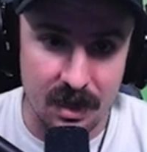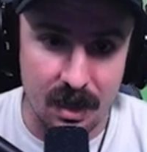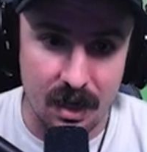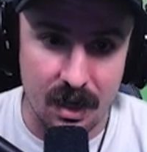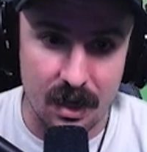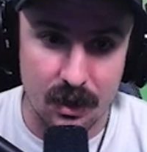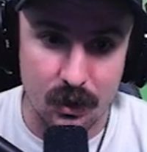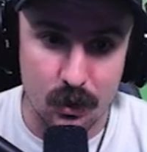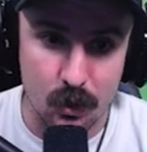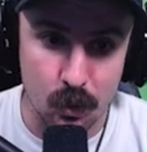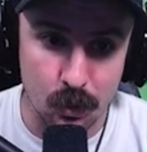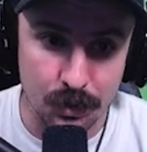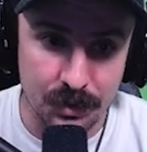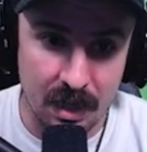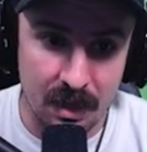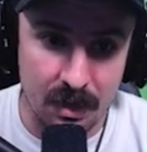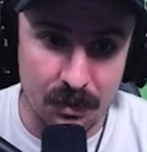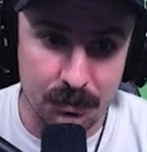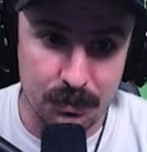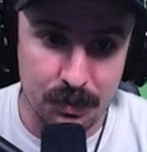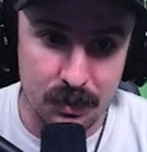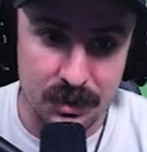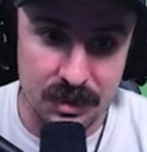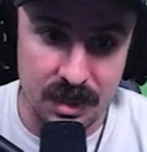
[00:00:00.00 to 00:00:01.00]

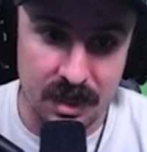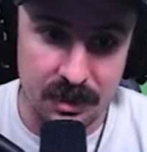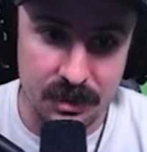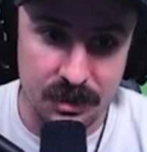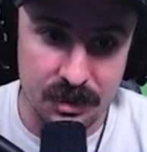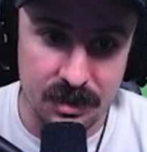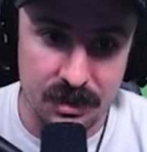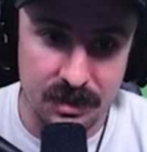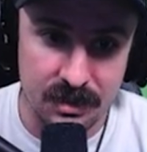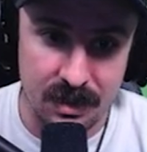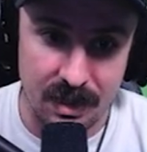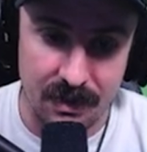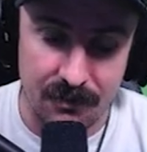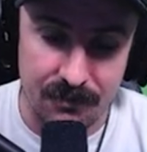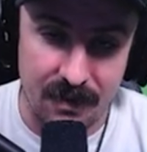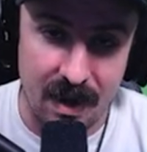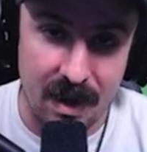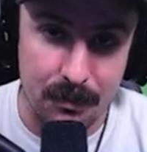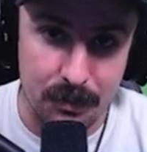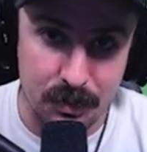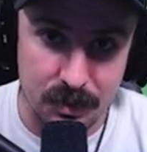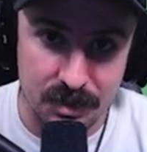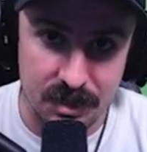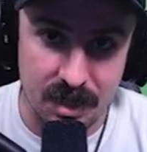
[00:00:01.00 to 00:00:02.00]
cooldown percentages, like
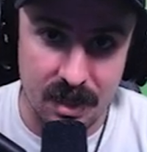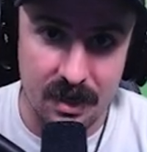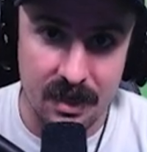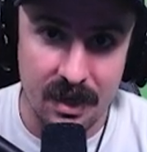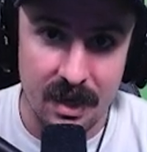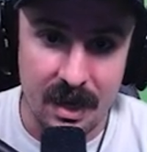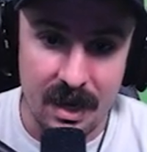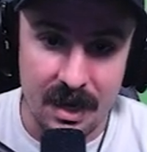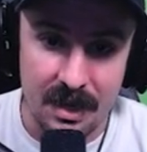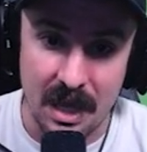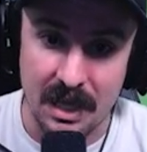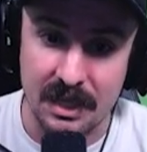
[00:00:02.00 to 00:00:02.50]
5%, that's